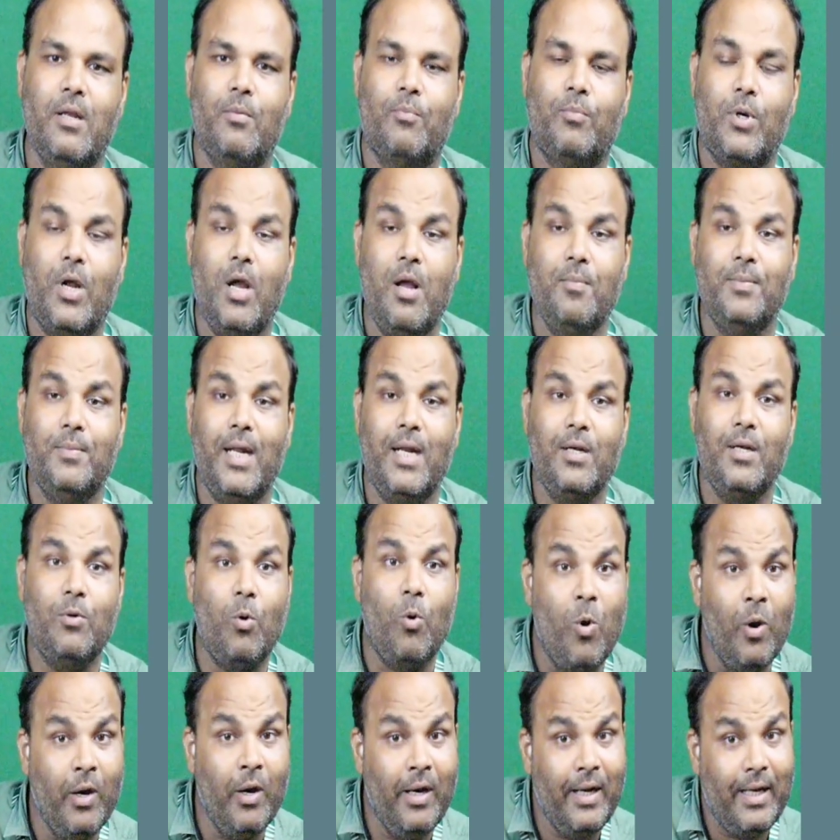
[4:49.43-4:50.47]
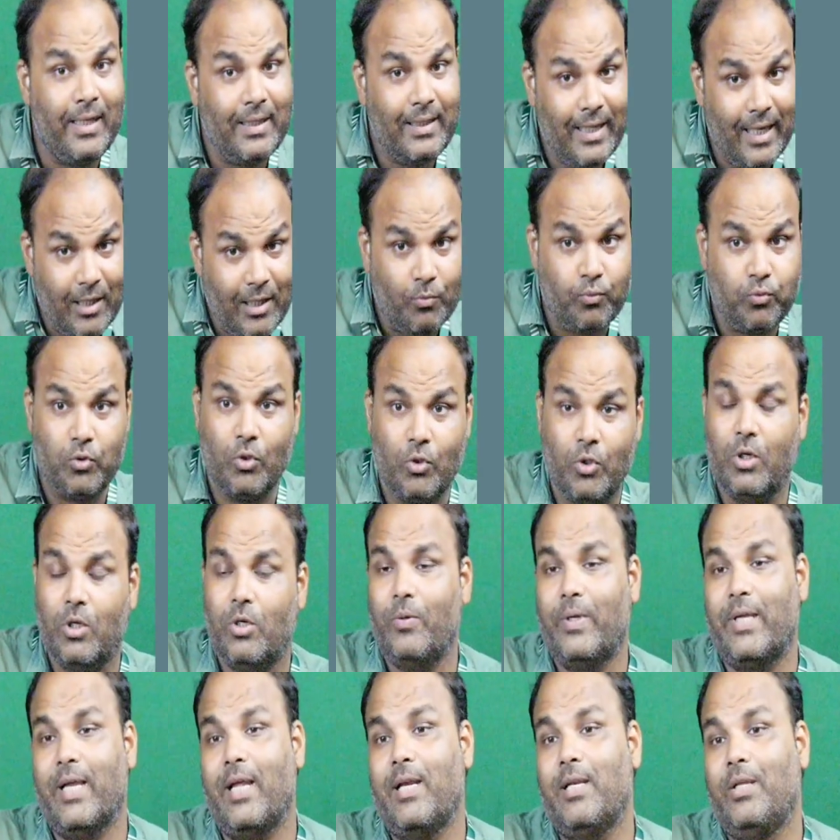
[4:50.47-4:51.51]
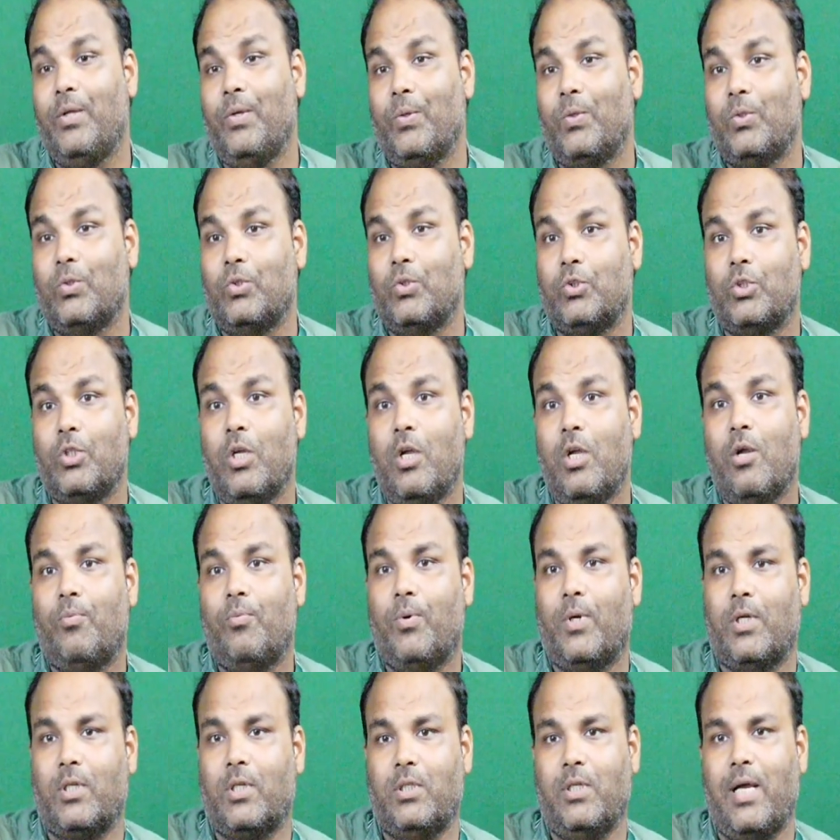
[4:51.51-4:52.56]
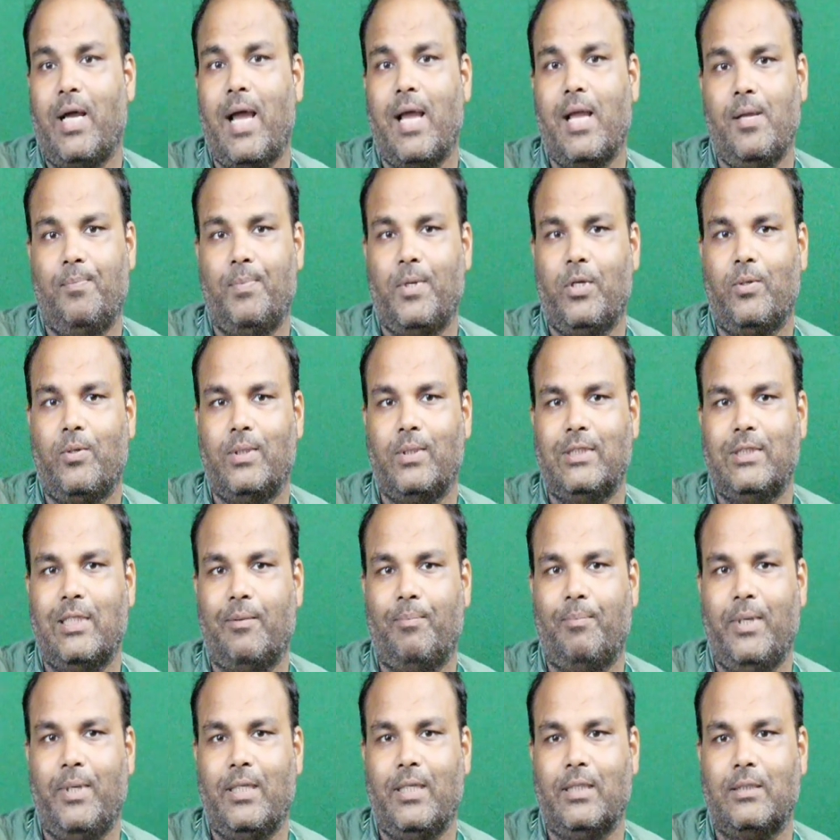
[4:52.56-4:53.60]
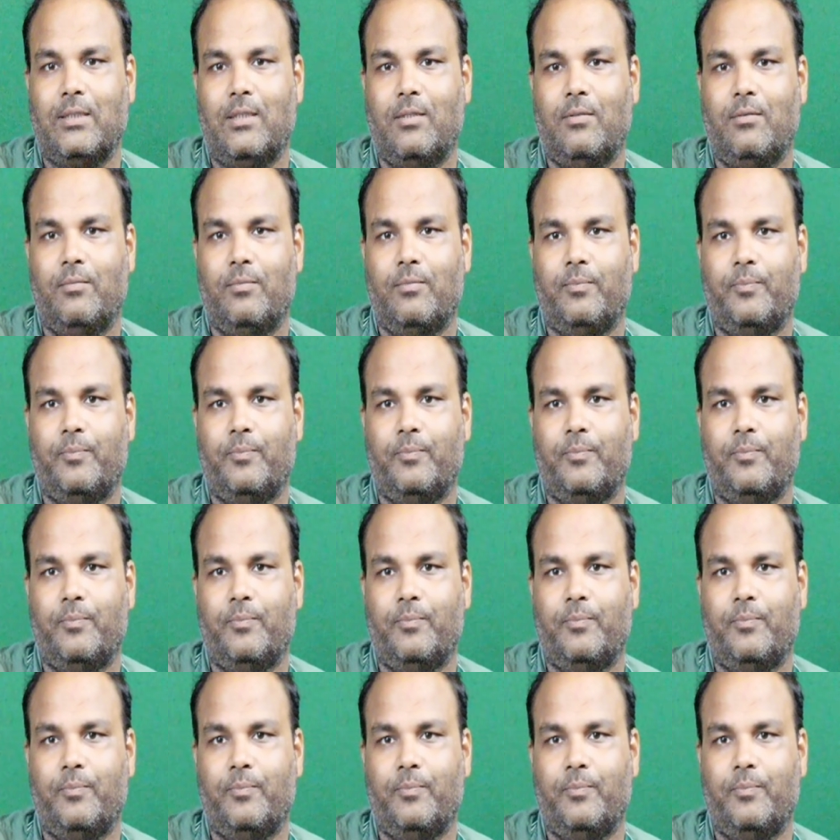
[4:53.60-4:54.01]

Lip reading: From that only that 4 we can use for the high frequency application.